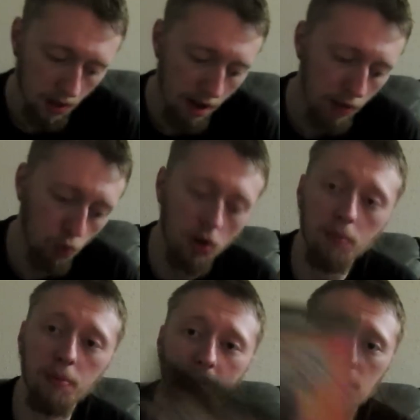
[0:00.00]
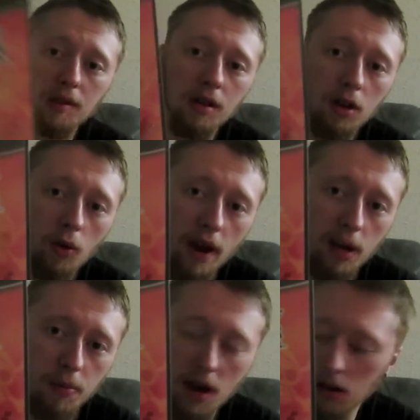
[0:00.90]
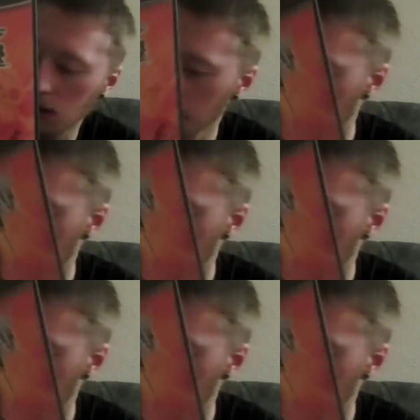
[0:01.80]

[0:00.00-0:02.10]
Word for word: and One Piece Grand Battle.